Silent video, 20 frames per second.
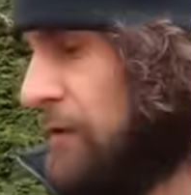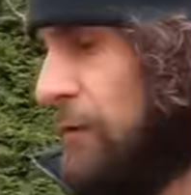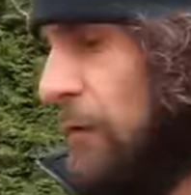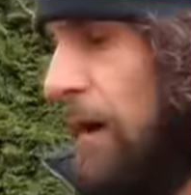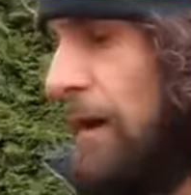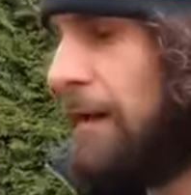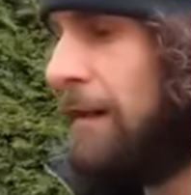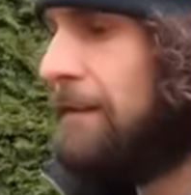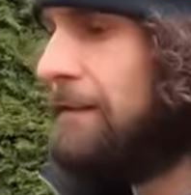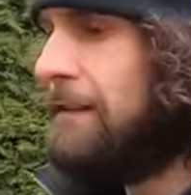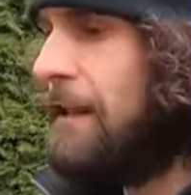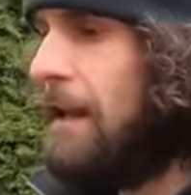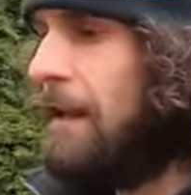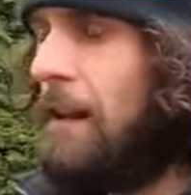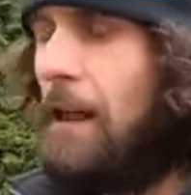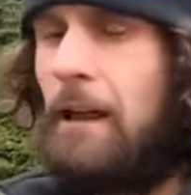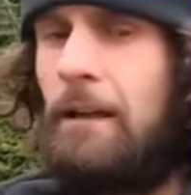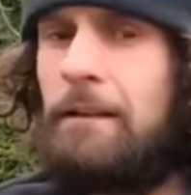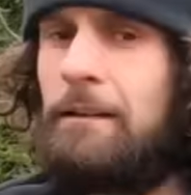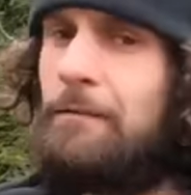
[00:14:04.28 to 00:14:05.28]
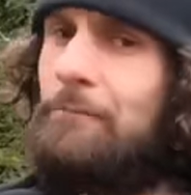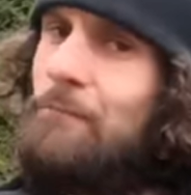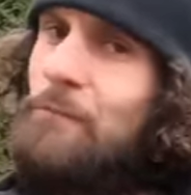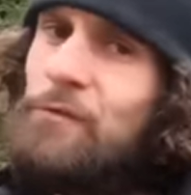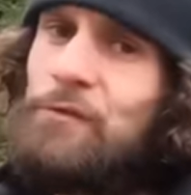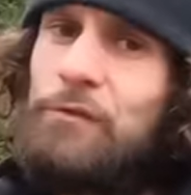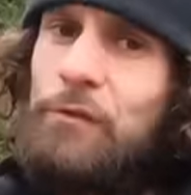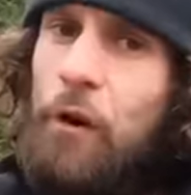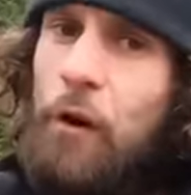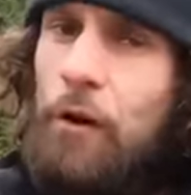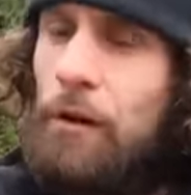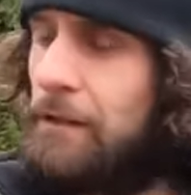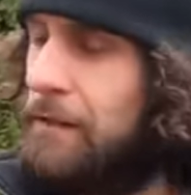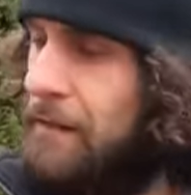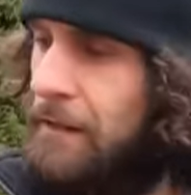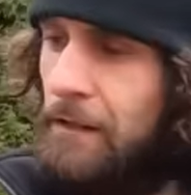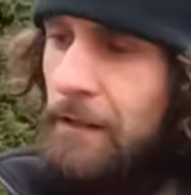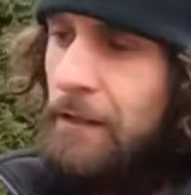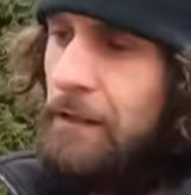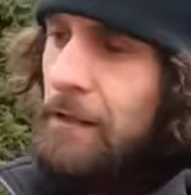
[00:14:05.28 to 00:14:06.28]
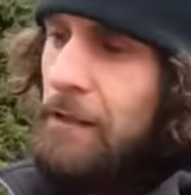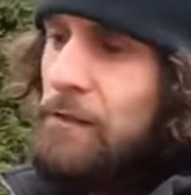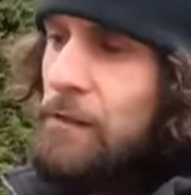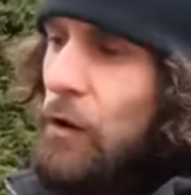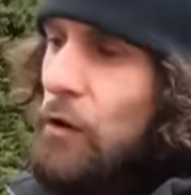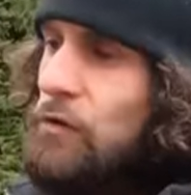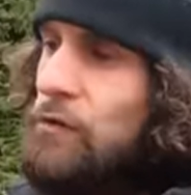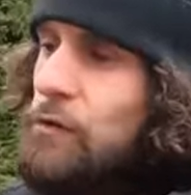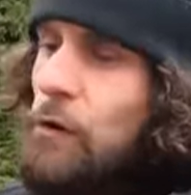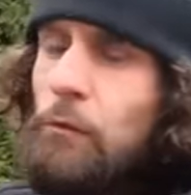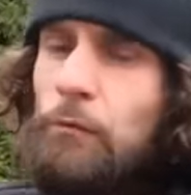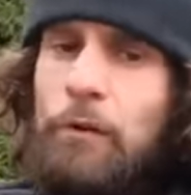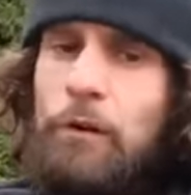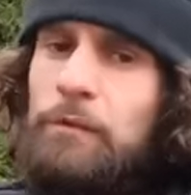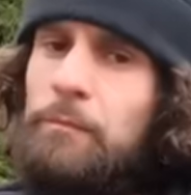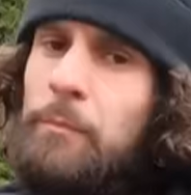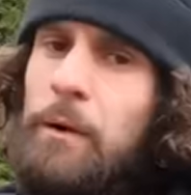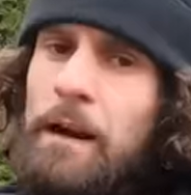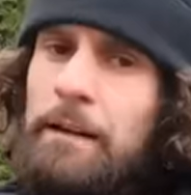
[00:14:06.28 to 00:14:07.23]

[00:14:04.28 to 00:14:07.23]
so i can tell like sword it's also not